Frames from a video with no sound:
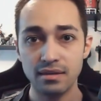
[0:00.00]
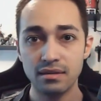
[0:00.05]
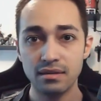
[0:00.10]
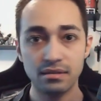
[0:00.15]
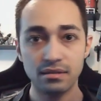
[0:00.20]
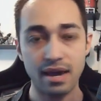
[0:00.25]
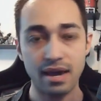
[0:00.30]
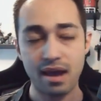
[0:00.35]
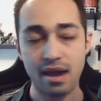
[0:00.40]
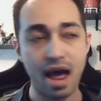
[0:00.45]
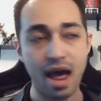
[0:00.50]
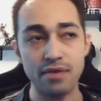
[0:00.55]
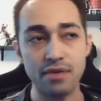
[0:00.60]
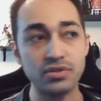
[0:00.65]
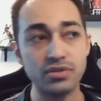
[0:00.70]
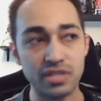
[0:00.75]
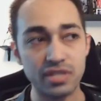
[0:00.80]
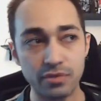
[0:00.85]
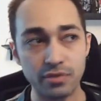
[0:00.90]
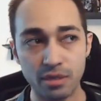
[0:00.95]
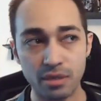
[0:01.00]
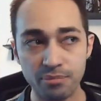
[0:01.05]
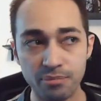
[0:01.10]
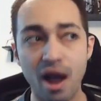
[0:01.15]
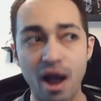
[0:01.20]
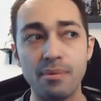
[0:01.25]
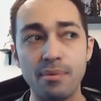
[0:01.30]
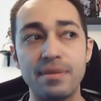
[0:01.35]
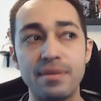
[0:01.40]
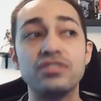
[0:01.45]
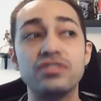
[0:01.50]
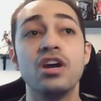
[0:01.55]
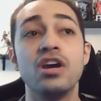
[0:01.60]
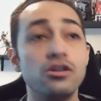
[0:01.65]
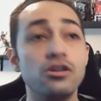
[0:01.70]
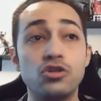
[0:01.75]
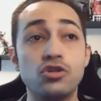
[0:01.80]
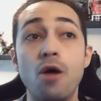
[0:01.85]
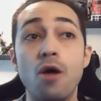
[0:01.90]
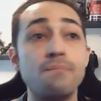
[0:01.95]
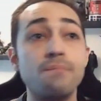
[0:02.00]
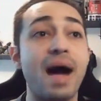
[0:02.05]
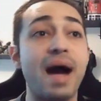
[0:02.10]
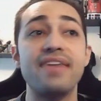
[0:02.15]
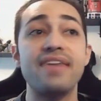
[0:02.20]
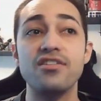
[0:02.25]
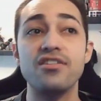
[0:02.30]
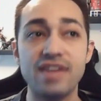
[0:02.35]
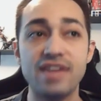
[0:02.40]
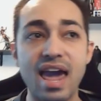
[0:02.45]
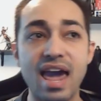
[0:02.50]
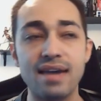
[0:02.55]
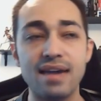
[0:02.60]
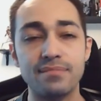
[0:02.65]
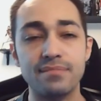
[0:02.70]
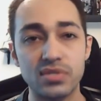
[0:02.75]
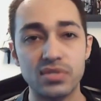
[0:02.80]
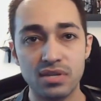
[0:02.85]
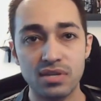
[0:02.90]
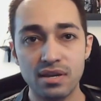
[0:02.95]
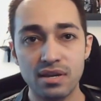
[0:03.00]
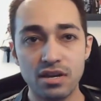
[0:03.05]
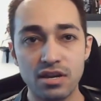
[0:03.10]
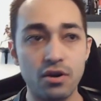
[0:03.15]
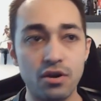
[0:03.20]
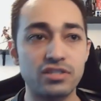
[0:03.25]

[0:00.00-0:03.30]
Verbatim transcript: Like, I don't see what the problem is. Don't buy their games you know,